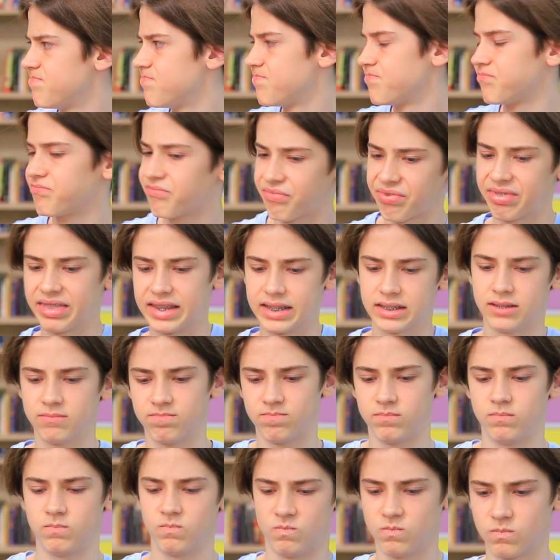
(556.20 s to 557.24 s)
I hope
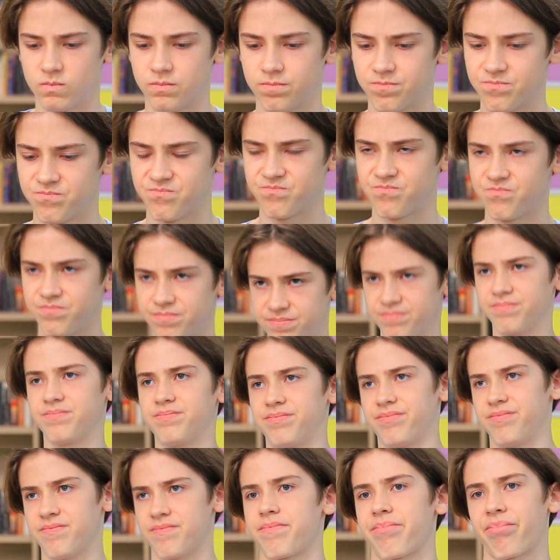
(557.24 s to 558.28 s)
it melts before I
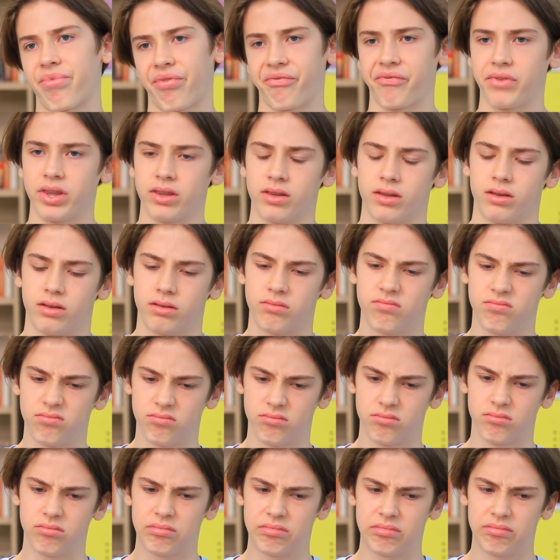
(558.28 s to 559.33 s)
have to take my
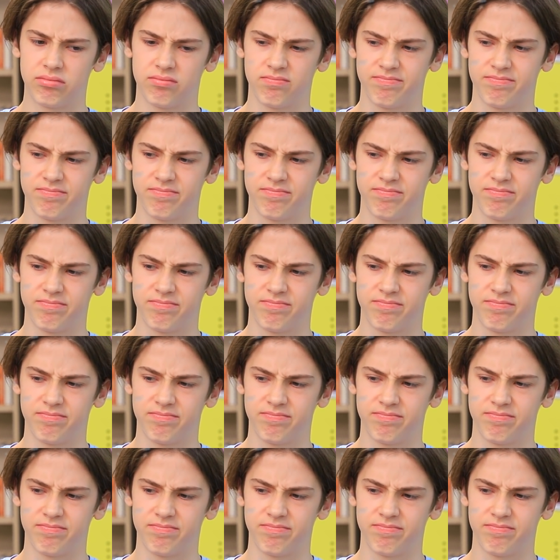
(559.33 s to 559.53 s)
exam!